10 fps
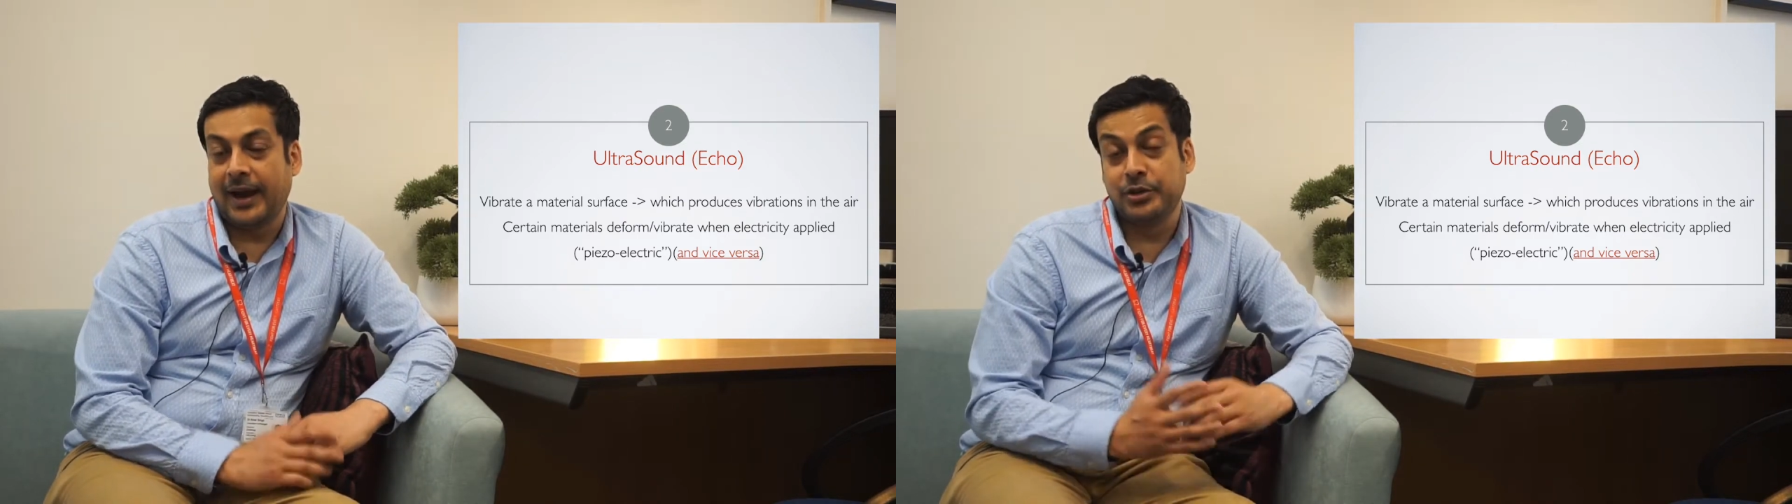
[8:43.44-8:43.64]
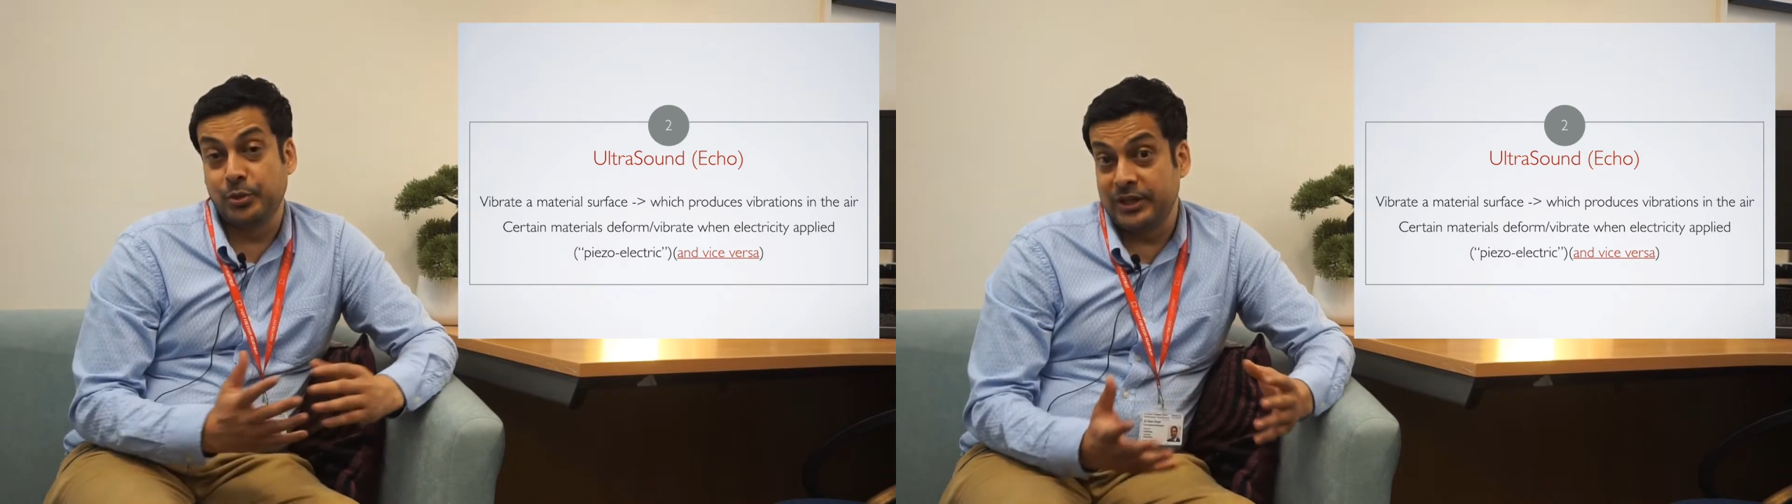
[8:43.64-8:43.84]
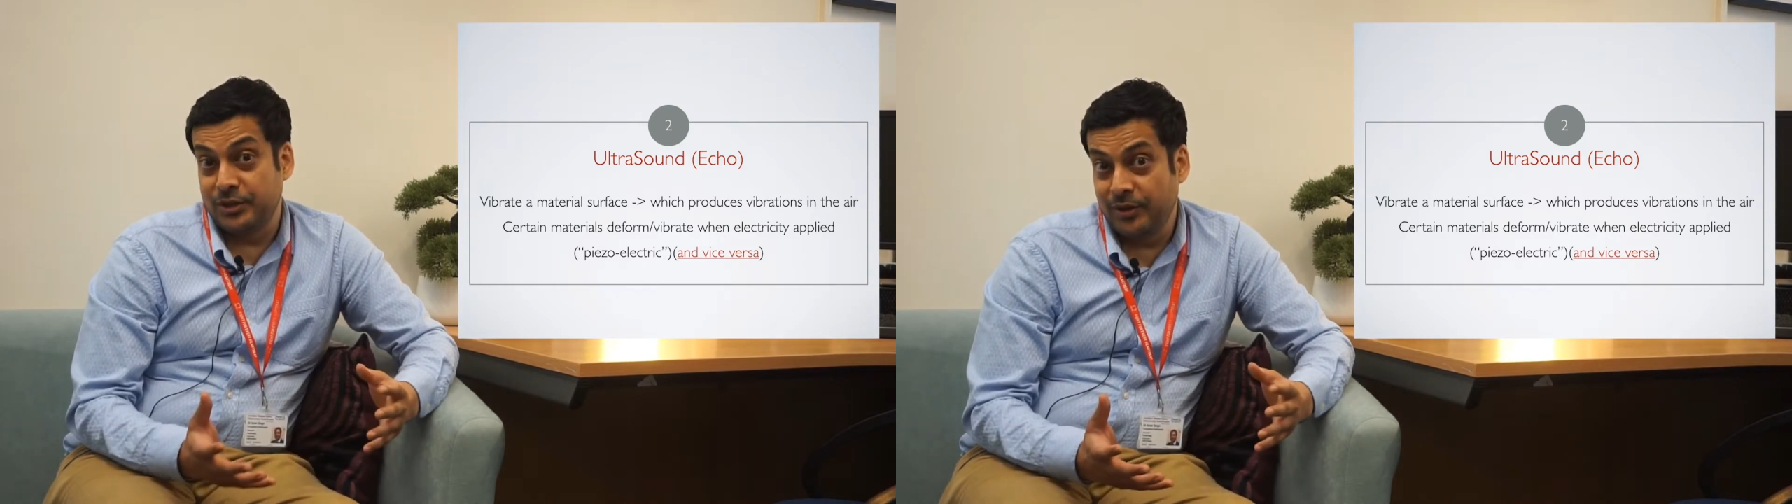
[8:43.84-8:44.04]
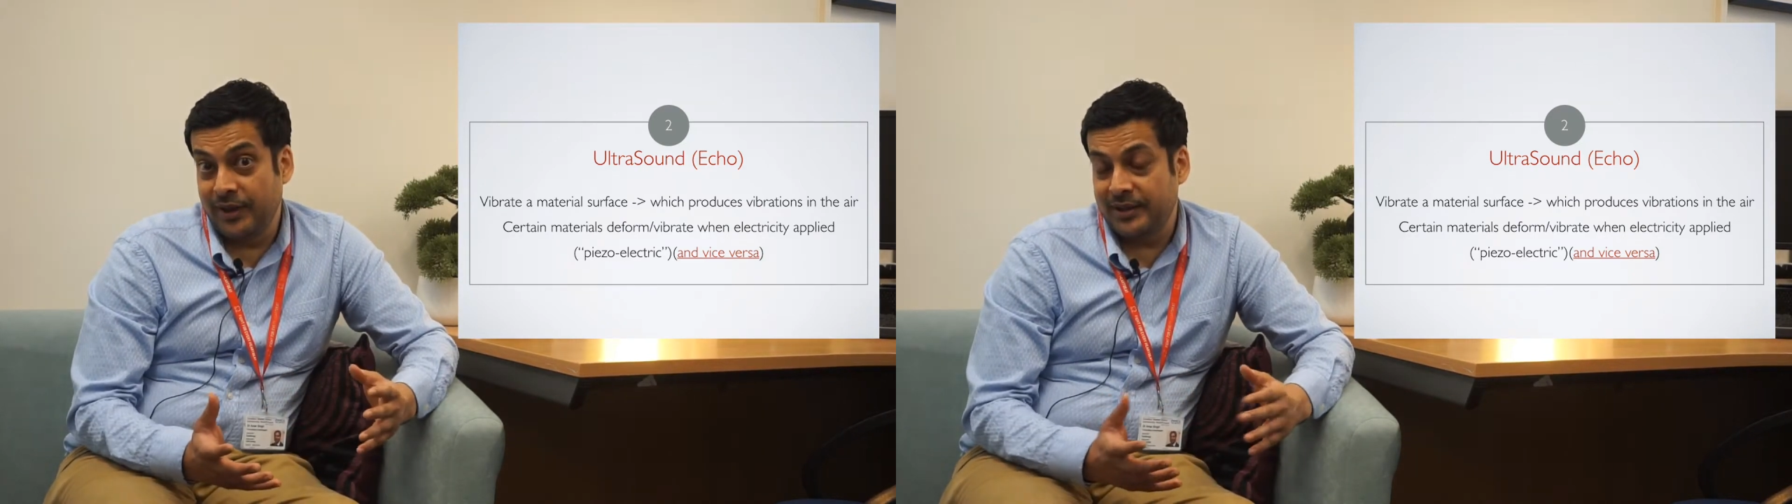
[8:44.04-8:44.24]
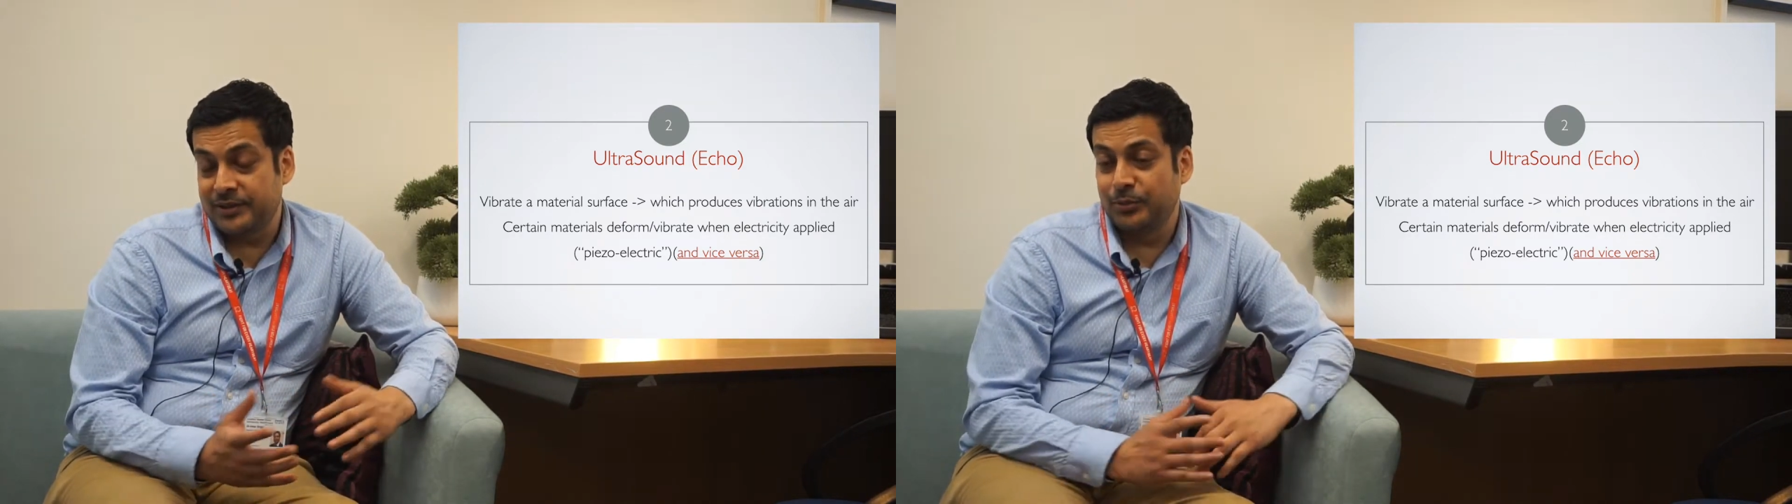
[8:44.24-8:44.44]
How do we
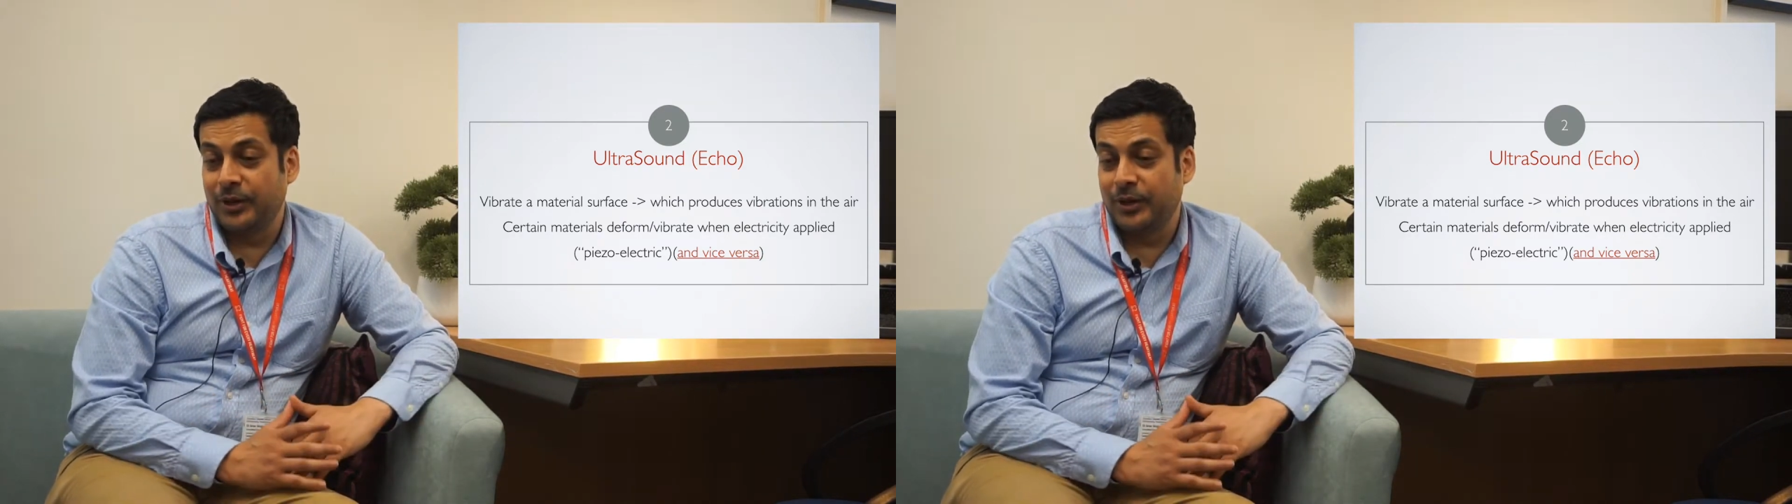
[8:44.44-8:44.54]
do that?